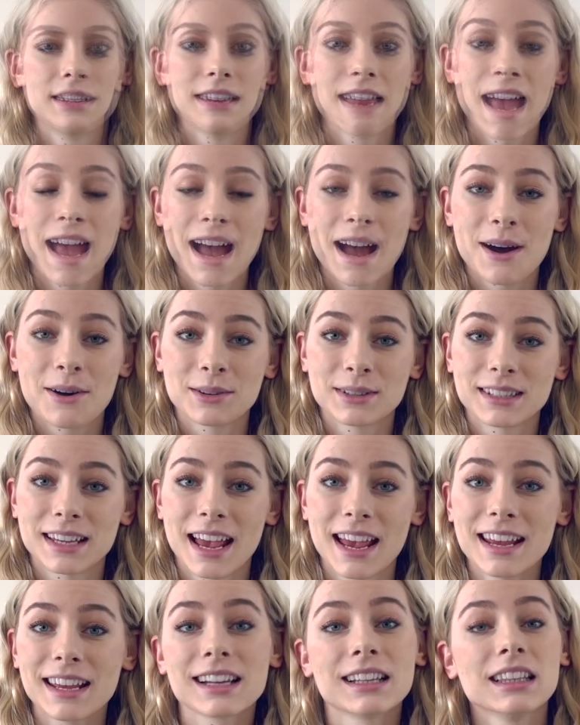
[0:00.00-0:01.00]
Now
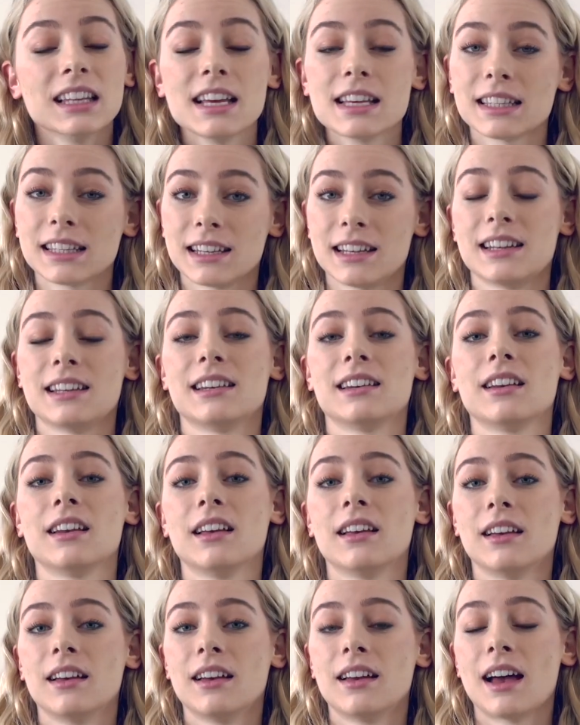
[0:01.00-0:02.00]
take a listen
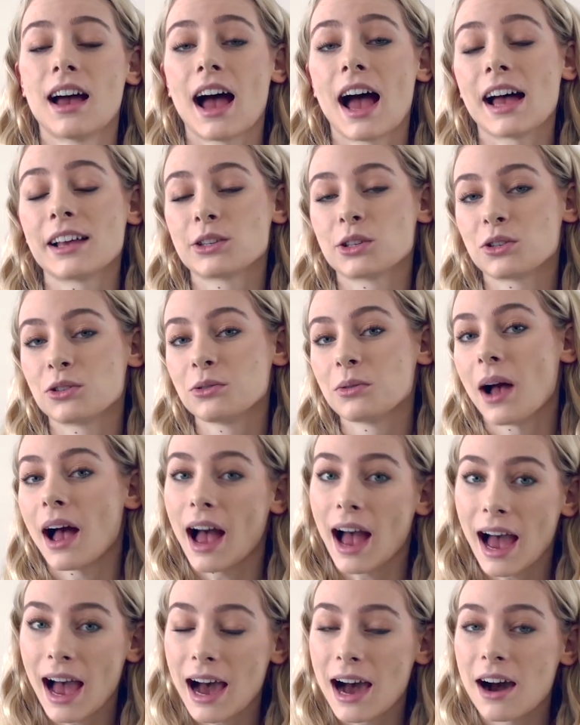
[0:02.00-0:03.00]
as to
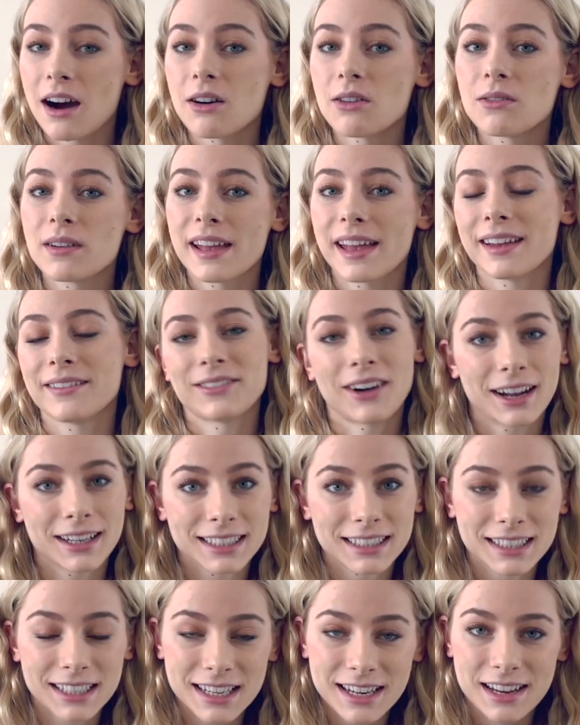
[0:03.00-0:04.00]
how a
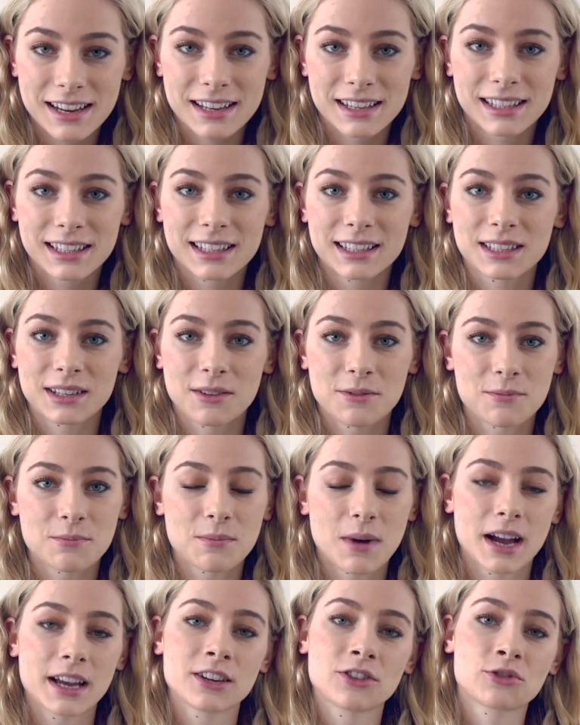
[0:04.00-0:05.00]
violinist
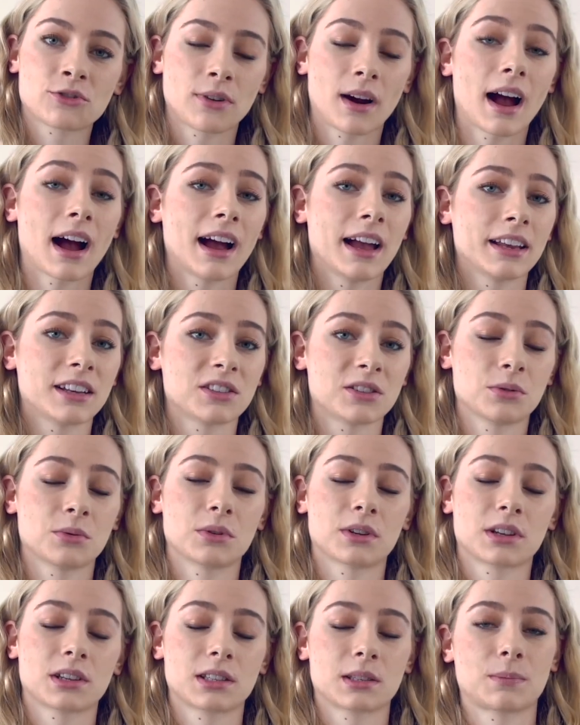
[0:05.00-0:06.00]
might try to
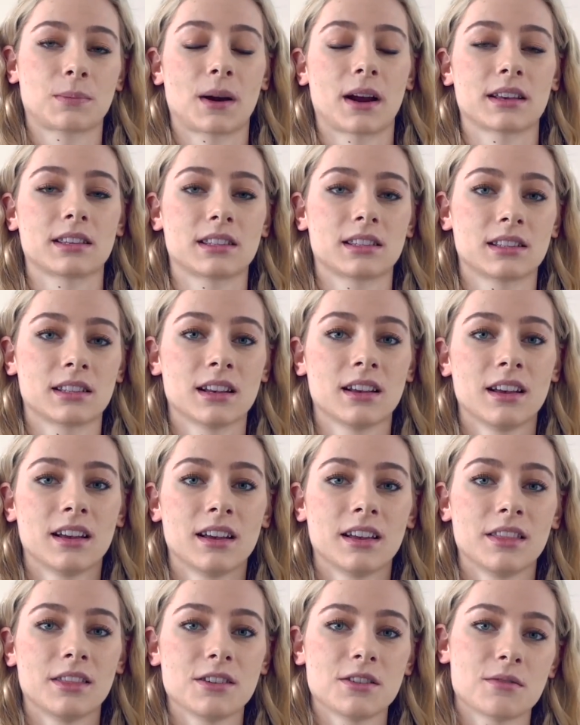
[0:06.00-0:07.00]
express
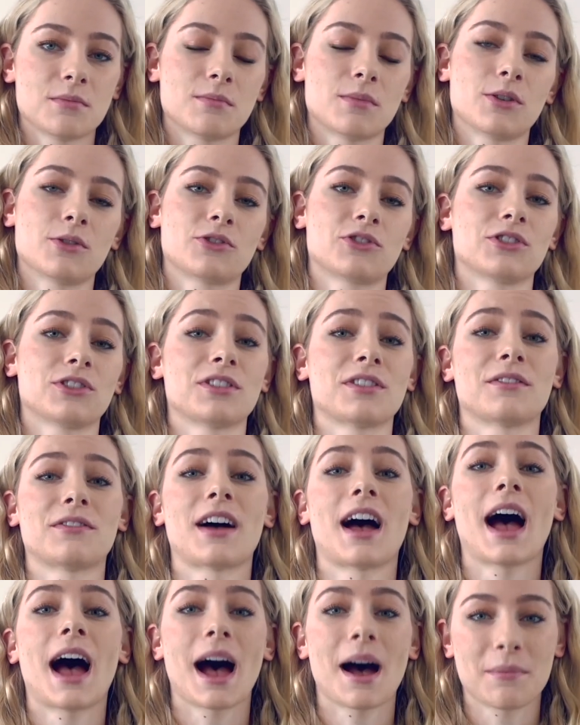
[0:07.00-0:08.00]
the emotion of
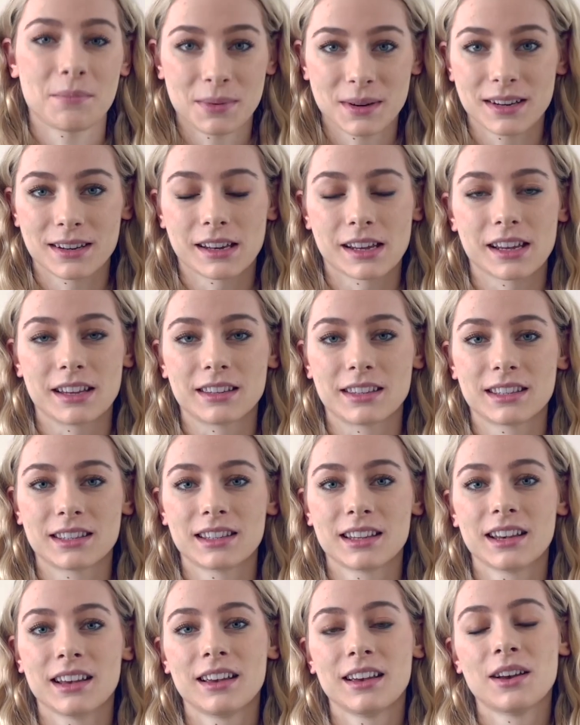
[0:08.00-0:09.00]
happiness
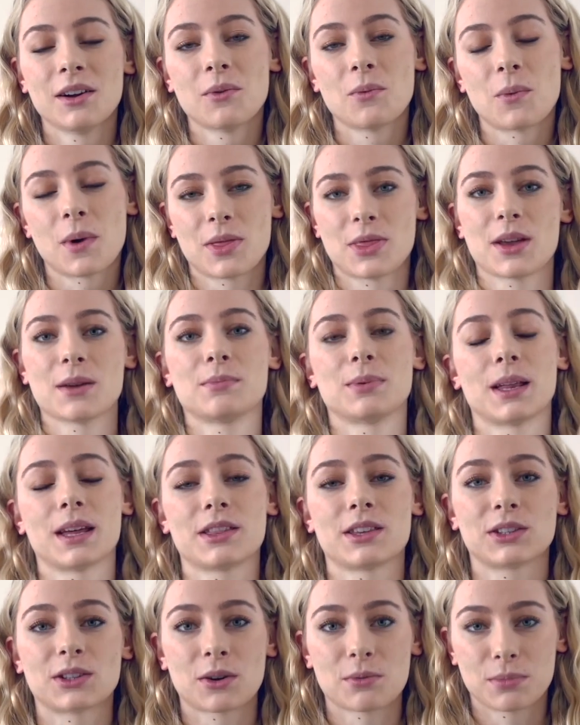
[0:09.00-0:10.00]
when they play
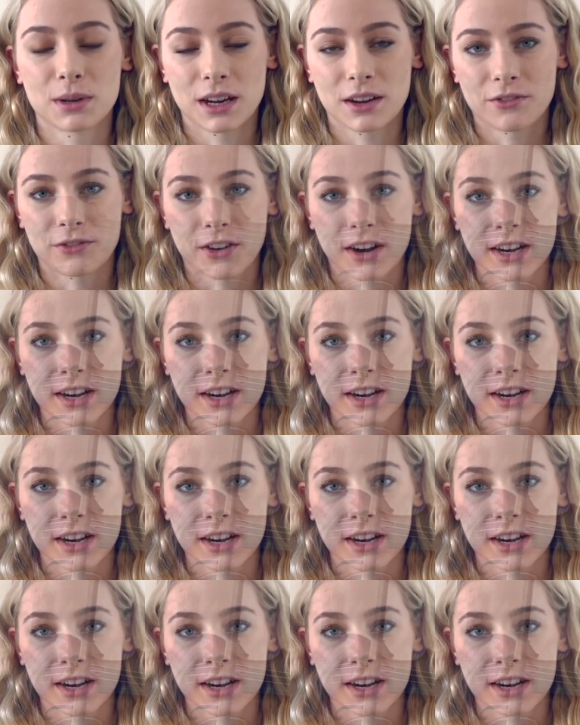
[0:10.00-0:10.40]
this opening